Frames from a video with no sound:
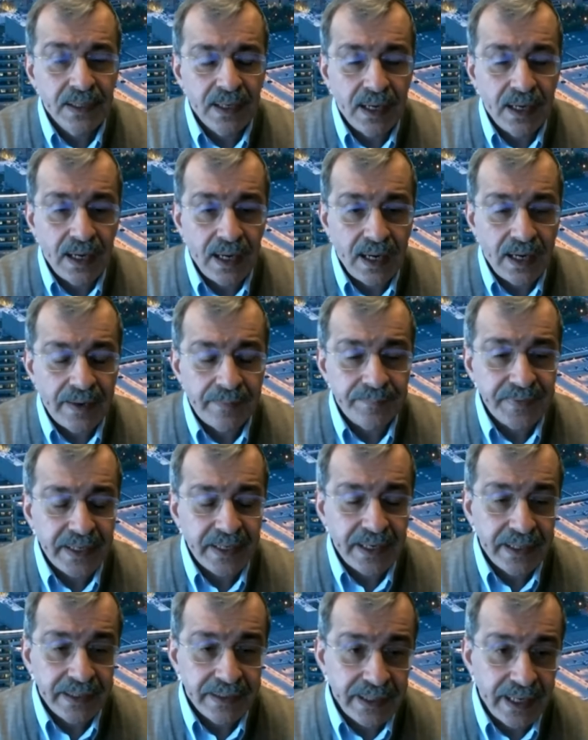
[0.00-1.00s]
um,
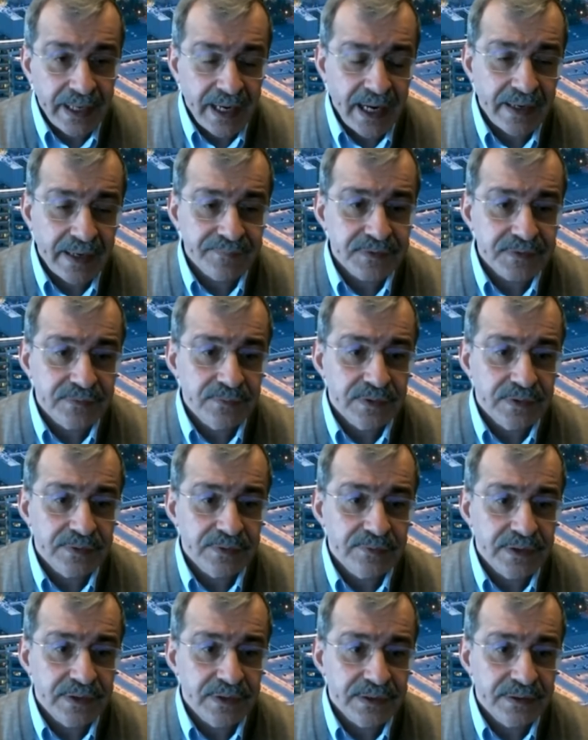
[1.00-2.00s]
and
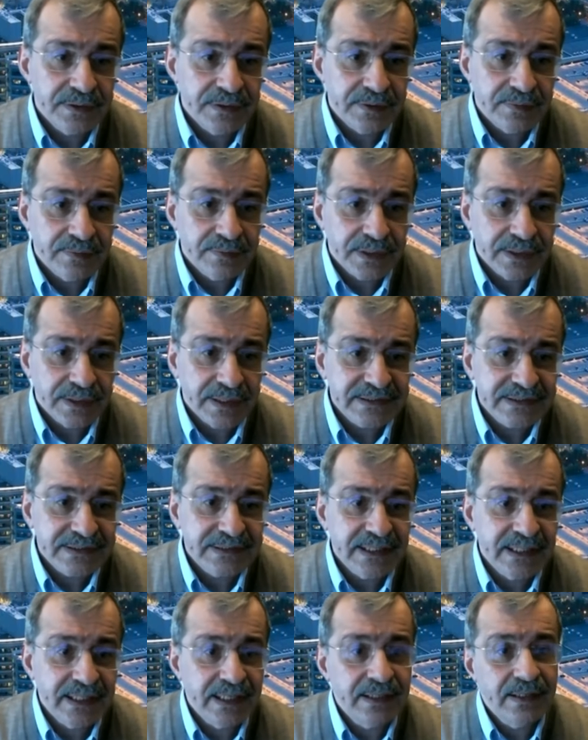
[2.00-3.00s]
afterward, when where I
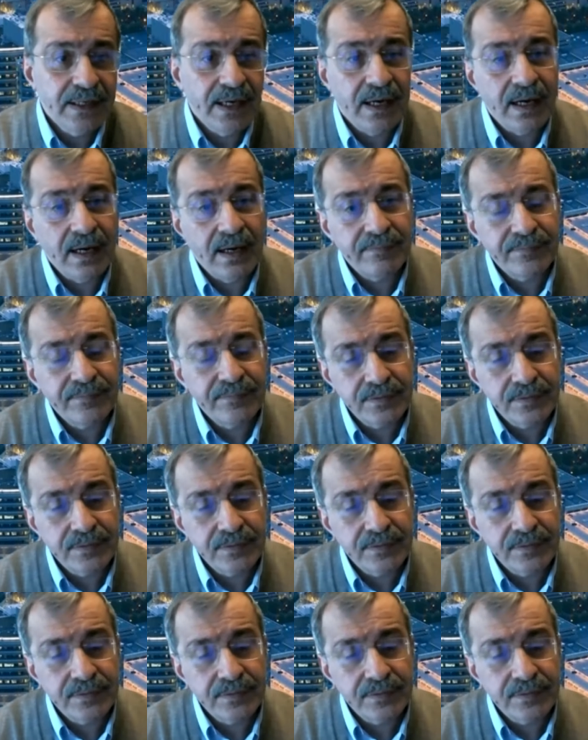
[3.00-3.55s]
stayed uh,